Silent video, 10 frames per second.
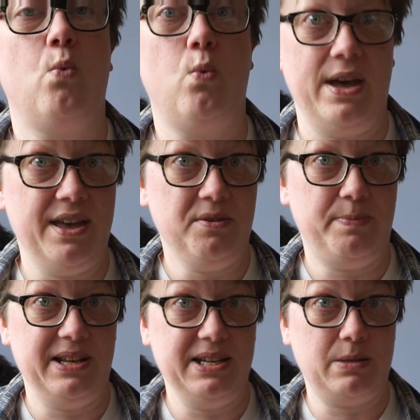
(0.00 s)
Where the
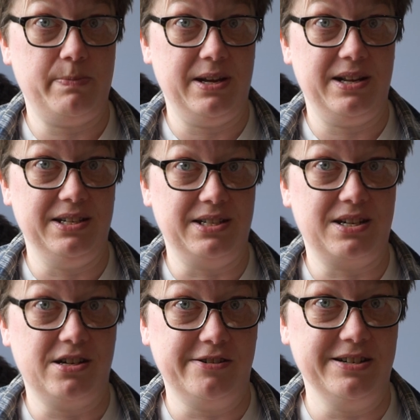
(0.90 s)
placemat is
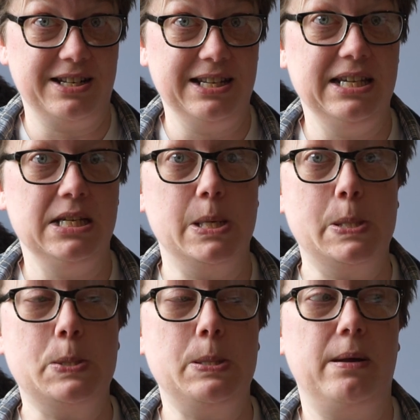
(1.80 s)
currently,
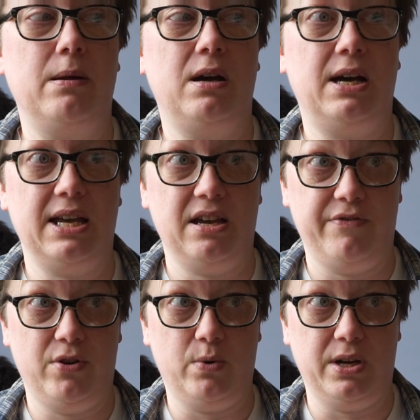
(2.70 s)
I have
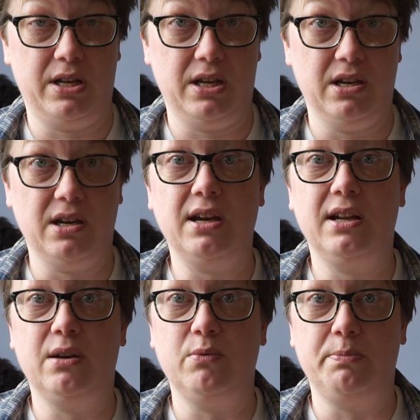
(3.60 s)
no idea,
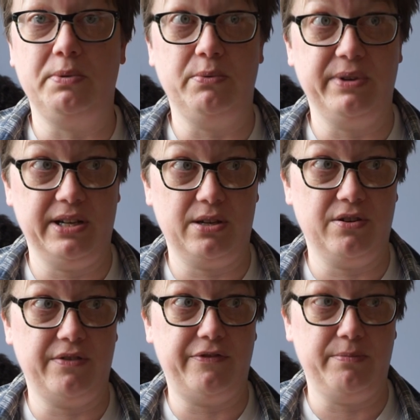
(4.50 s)
and it would be really
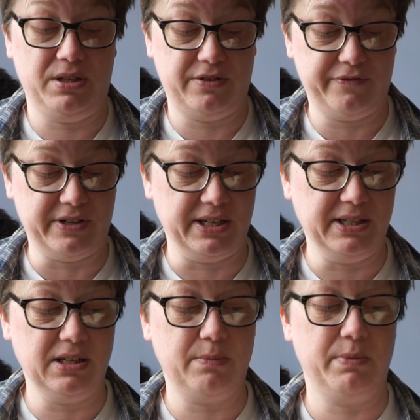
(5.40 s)
good for me to find
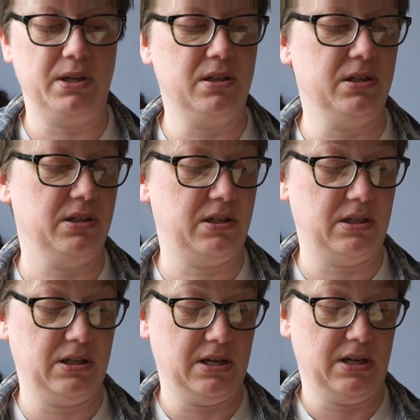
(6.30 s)
it, because